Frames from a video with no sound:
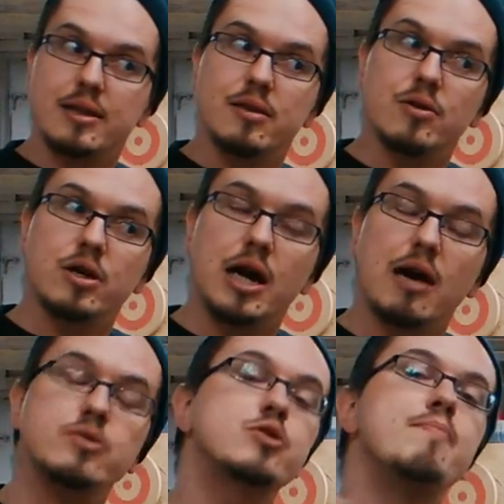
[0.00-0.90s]

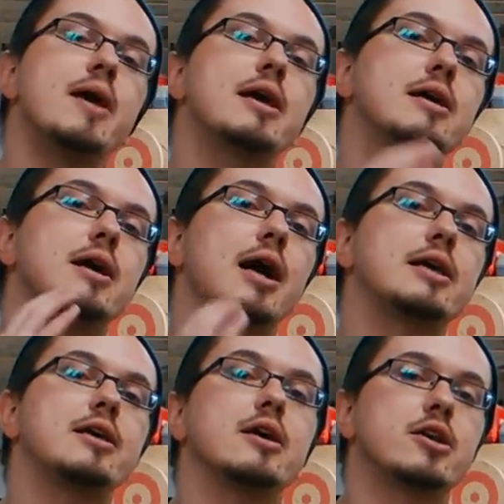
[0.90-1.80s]

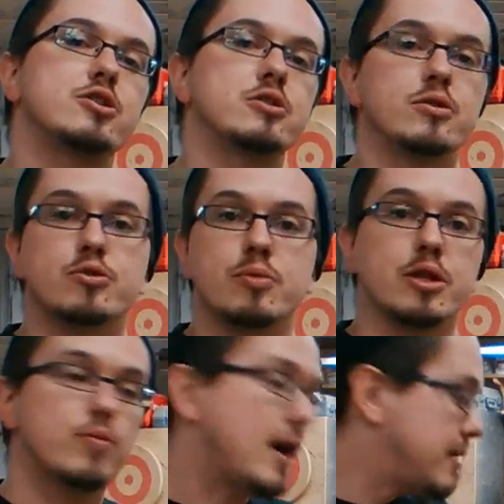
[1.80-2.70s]
IKEA kitchens look
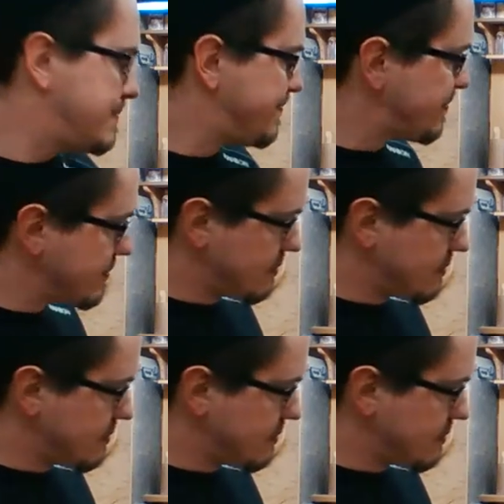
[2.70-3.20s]
really well.